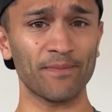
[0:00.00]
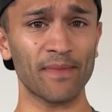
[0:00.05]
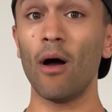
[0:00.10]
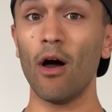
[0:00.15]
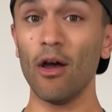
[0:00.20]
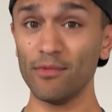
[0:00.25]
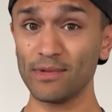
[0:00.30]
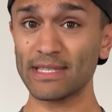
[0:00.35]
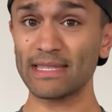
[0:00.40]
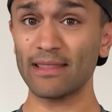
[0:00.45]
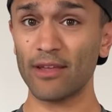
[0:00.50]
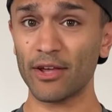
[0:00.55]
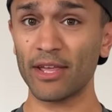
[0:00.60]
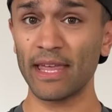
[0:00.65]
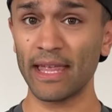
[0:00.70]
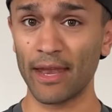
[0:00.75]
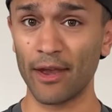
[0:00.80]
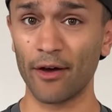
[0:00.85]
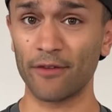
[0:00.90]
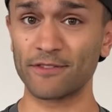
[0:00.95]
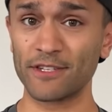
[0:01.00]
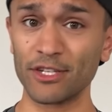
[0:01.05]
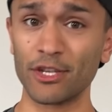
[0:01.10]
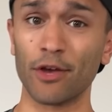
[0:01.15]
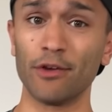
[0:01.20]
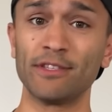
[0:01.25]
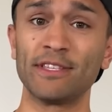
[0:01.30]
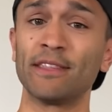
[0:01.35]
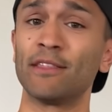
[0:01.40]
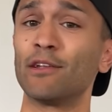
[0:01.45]
I was lucky enough to
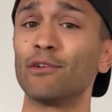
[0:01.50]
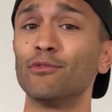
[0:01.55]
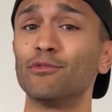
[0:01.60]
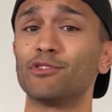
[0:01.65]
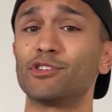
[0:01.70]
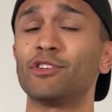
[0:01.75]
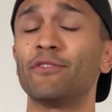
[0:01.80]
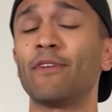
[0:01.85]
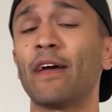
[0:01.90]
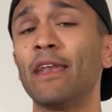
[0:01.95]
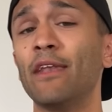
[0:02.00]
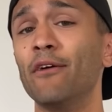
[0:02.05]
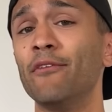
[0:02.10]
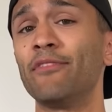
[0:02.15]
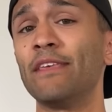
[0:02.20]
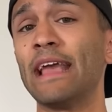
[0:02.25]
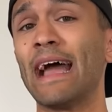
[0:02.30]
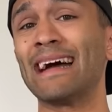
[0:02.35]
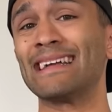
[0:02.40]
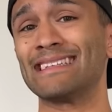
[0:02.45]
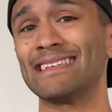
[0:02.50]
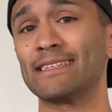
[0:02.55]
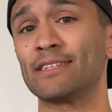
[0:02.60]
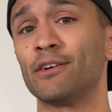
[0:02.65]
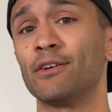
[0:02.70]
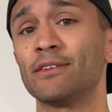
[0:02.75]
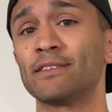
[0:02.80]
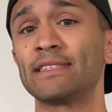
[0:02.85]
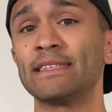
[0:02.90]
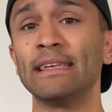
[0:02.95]
go to the launch event of the Addict
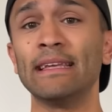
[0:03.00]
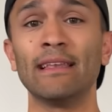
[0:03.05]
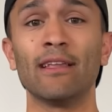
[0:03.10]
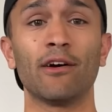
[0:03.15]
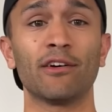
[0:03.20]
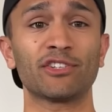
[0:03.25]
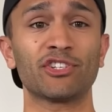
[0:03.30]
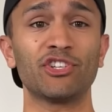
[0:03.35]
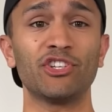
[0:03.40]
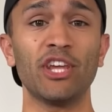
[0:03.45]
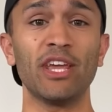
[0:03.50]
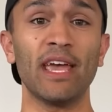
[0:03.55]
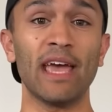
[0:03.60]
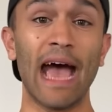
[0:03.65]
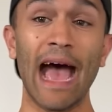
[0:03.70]
RC last year